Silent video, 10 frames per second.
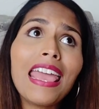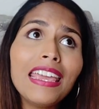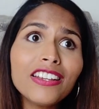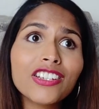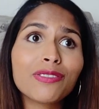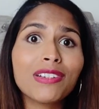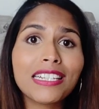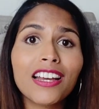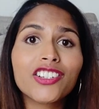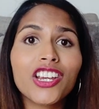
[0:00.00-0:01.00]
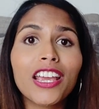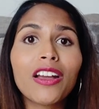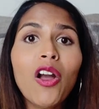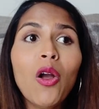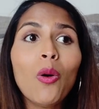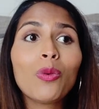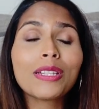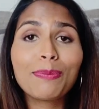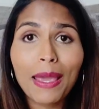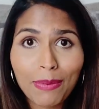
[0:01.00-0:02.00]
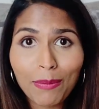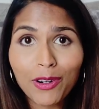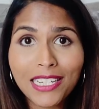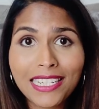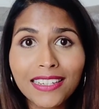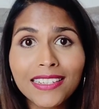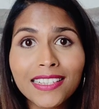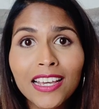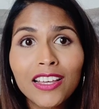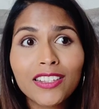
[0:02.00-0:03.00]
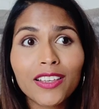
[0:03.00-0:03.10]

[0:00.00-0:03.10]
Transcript: ages researching was baby monitors.